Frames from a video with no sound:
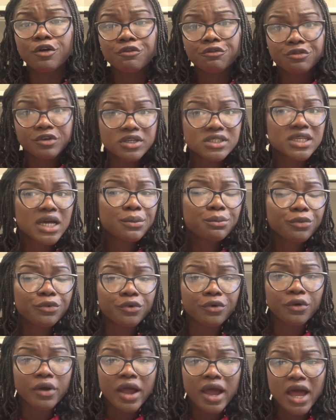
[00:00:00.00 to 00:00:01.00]
For
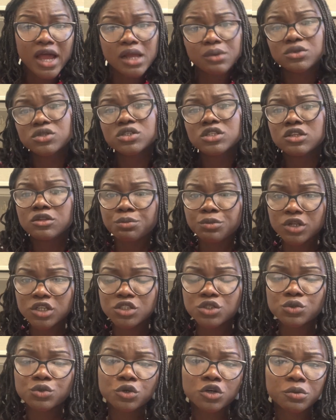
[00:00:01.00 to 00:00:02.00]
example, I am studying
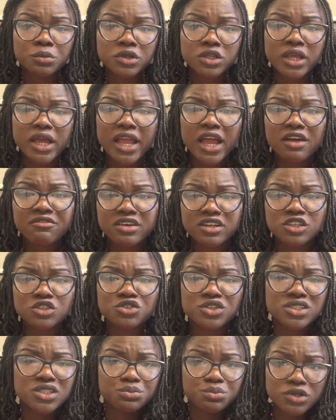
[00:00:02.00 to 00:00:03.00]
political communication. I have an
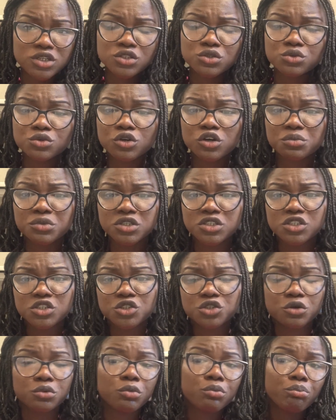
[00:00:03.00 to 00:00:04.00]
interest in political
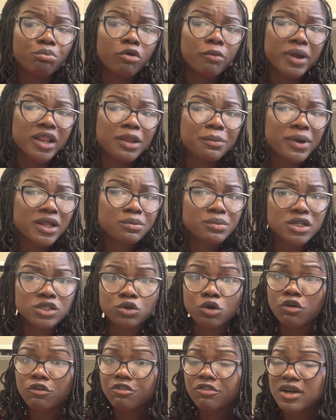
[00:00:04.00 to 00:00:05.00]
communication, but my department
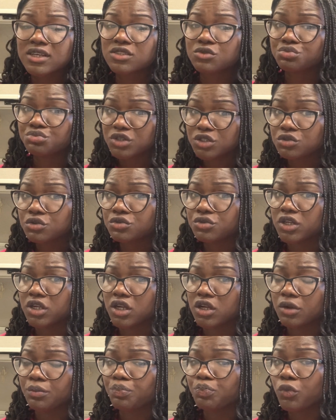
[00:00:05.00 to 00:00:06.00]
offers rhetoric
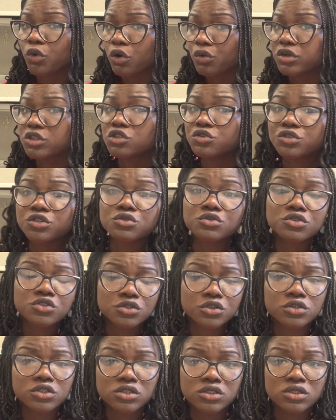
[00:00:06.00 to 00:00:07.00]
or rhetorical
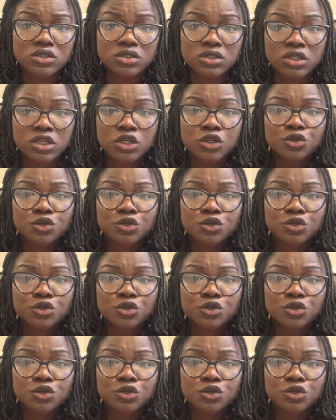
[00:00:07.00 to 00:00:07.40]
studies.